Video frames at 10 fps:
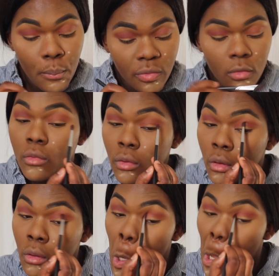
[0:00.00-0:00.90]
You put
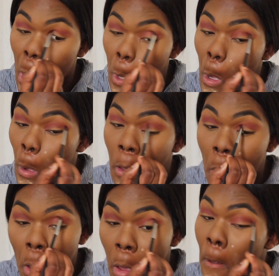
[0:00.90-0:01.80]
that in the creases
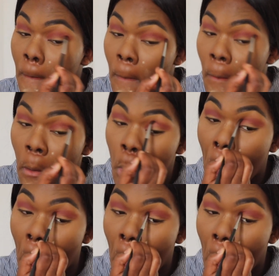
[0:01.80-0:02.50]
of your eye.